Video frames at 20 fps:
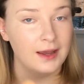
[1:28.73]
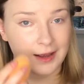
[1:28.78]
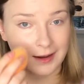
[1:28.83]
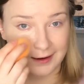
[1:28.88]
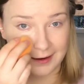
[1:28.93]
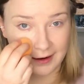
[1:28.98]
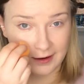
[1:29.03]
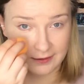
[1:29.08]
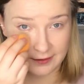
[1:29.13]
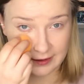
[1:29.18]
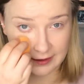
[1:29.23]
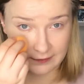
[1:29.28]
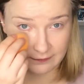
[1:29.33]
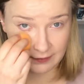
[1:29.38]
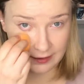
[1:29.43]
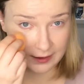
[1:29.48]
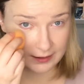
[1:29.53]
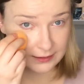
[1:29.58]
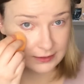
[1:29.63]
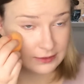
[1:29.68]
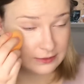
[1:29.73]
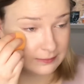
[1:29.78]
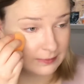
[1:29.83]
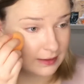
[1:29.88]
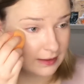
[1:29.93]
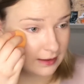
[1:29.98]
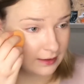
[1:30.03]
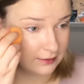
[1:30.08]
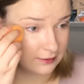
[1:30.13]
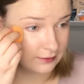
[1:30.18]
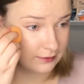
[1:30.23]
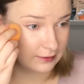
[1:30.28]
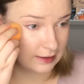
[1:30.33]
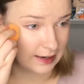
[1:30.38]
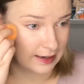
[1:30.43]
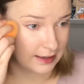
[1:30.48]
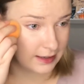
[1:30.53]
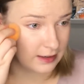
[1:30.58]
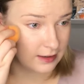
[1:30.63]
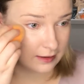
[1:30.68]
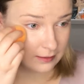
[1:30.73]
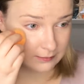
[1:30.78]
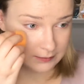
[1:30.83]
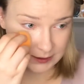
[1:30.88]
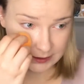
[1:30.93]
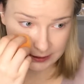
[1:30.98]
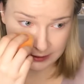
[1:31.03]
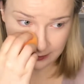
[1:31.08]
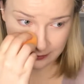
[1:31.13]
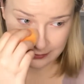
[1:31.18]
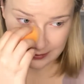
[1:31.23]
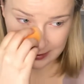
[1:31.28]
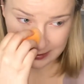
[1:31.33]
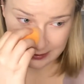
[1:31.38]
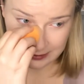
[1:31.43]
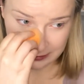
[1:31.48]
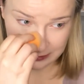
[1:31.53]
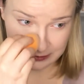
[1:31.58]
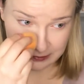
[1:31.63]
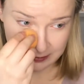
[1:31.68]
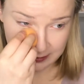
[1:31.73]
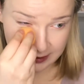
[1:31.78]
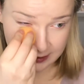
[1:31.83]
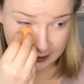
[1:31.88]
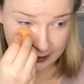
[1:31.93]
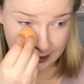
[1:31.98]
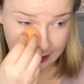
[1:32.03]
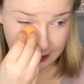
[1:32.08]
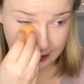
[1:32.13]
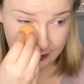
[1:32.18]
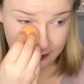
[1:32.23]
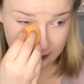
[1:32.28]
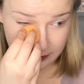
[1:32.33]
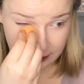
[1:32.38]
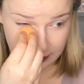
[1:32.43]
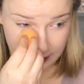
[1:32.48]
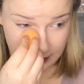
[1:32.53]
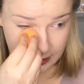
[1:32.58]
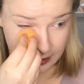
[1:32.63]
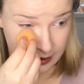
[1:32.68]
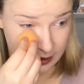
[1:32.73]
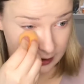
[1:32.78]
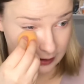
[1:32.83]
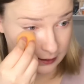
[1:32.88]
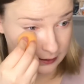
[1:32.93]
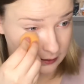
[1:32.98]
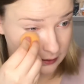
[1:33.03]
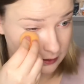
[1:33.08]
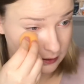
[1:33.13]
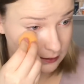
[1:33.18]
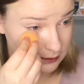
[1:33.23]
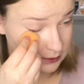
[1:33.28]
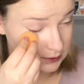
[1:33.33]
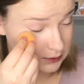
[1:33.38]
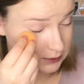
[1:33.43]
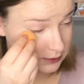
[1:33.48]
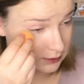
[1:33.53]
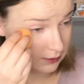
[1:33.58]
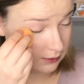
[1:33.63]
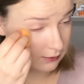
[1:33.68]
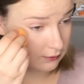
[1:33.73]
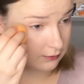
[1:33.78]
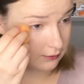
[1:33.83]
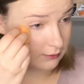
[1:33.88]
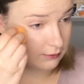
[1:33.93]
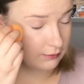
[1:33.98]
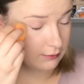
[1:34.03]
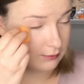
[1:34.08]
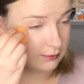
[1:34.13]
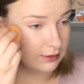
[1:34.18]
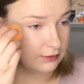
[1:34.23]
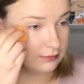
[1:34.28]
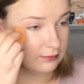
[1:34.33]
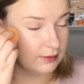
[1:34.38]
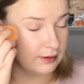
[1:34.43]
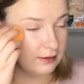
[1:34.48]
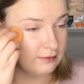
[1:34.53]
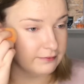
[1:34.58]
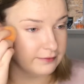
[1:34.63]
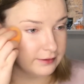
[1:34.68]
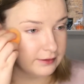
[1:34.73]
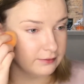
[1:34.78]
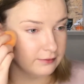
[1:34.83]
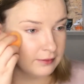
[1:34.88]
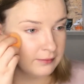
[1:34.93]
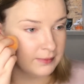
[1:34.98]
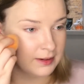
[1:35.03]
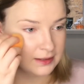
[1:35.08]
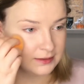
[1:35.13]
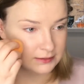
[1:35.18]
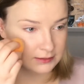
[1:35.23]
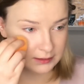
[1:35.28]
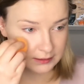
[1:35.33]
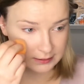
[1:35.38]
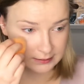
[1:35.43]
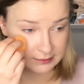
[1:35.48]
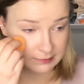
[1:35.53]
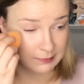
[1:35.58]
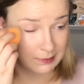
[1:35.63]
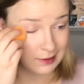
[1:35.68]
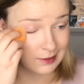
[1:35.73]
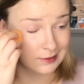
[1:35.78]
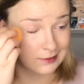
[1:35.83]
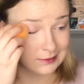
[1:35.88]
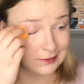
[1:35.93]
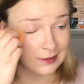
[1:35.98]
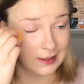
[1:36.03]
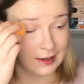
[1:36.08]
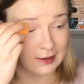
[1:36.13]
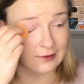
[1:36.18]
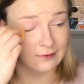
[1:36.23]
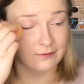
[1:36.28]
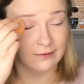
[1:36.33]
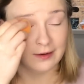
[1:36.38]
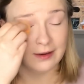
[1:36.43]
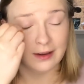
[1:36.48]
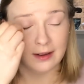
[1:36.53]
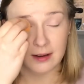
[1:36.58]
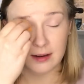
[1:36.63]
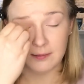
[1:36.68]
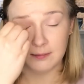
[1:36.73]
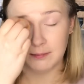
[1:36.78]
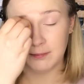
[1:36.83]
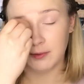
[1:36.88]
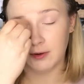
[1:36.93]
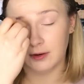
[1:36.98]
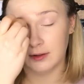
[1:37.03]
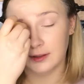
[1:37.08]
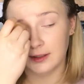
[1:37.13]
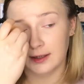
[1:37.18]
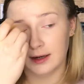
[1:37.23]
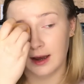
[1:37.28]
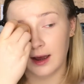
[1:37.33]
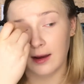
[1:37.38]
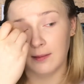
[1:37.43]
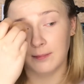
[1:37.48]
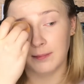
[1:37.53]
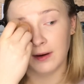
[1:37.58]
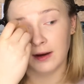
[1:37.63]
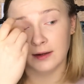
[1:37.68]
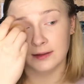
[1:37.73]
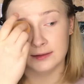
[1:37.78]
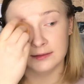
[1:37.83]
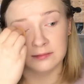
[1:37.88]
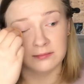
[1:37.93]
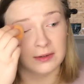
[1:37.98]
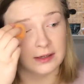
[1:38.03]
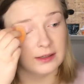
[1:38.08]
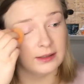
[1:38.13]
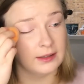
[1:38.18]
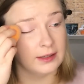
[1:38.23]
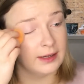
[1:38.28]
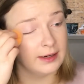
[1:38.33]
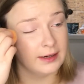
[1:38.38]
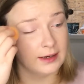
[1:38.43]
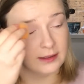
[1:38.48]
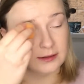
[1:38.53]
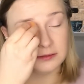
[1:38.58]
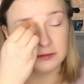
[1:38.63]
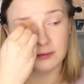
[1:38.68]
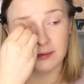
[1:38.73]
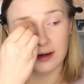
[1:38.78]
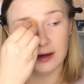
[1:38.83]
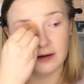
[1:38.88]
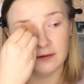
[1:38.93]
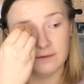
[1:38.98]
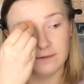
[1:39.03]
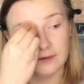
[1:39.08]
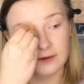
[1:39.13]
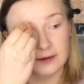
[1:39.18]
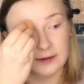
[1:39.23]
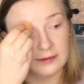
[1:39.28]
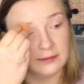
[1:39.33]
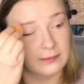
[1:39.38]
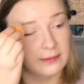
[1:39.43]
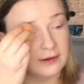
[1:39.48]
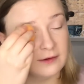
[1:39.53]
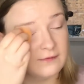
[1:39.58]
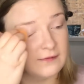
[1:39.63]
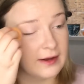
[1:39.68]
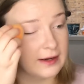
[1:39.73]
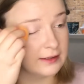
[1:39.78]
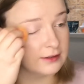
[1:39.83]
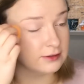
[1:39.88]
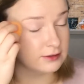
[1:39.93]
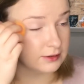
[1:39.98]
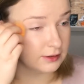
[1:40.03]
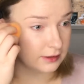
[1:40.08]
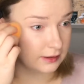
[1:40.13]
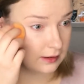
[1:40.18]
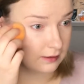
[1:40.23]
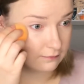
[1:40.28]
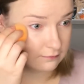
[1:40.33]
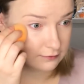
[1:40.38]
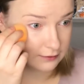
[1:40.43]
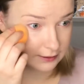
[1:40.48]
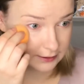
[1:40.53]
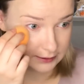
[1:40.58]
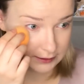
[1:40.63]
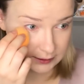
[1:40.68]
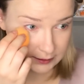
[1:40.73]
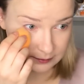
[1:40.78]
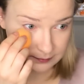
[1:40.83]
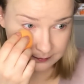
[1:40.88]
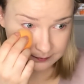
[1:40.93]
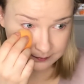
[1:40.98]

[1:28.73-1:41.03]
And now that I've gotten to my under eye, I'm just going to blend that out, and also with whatever remains on the sponge, kind of pull it up onto my lid as well for a little bit of extra coverage.